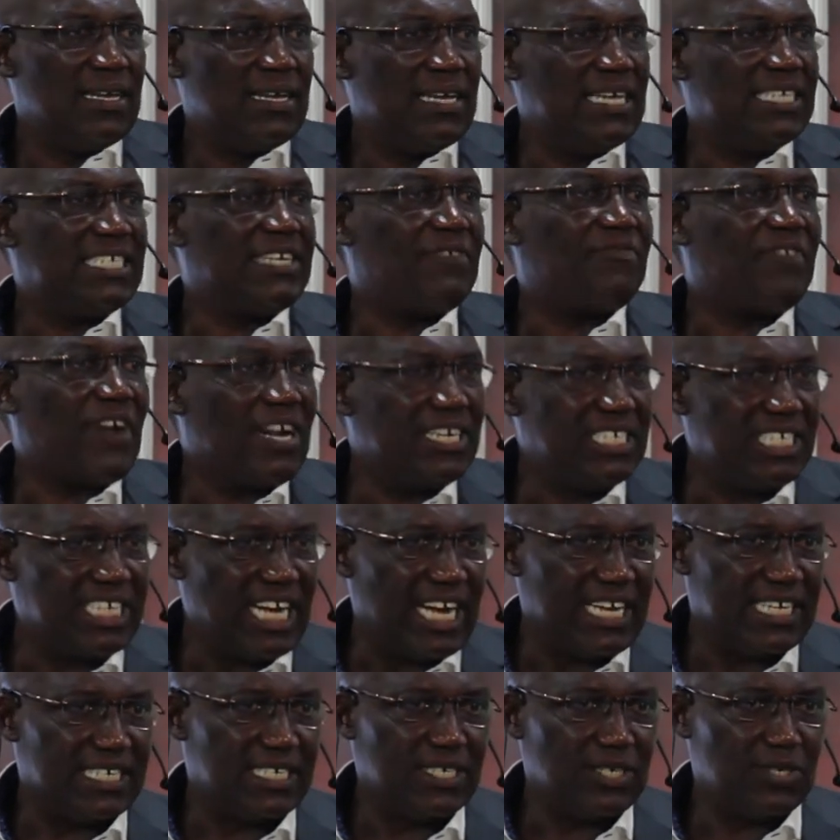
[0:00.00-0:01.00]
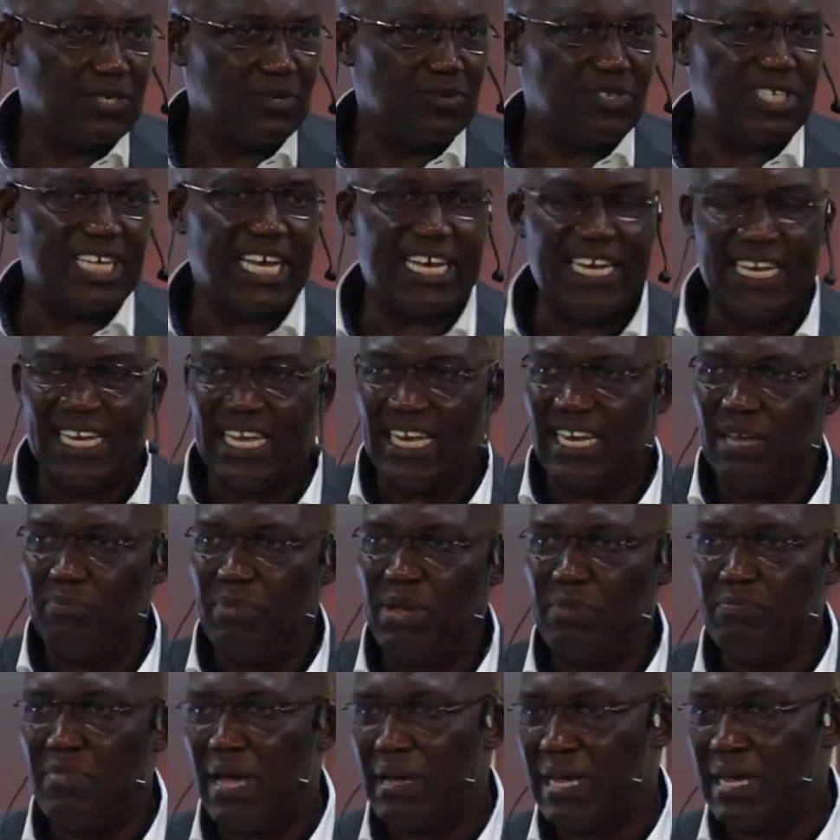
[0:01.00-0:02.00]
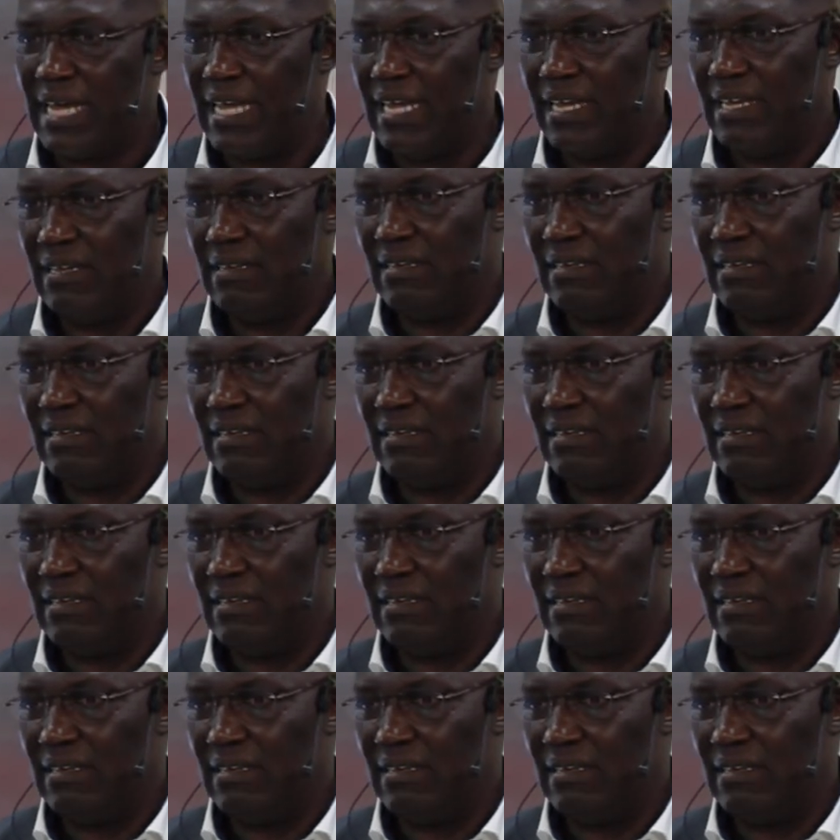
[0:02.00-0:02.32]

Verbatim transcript: is a franchise. So technically, a Big Mac